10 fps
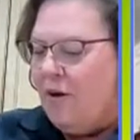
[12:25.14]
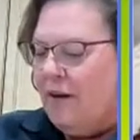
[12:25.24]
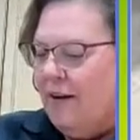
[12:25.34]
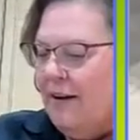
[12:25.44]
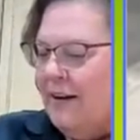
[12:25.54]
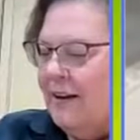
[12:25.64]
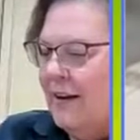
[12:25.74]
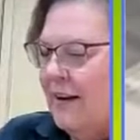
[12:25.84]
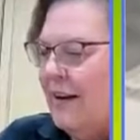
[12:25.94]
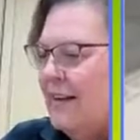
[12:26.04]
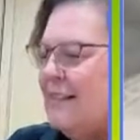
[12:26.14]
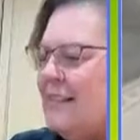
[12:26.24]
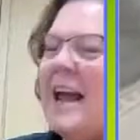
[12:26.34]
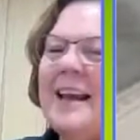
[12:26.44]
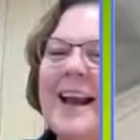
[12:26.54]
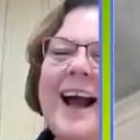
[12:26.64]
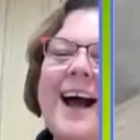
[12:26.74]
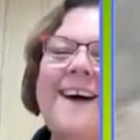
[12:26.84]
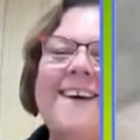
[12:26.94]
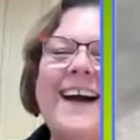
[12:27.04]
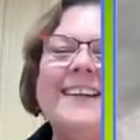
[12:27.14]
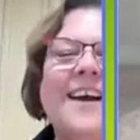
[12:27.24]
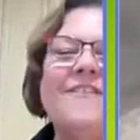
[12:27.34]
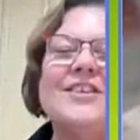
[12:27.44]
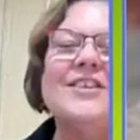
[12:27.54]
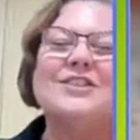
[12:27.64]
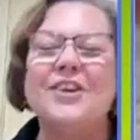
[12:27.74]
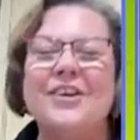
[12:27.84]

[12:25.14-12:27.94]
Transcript: for the steak. Oh, I thought for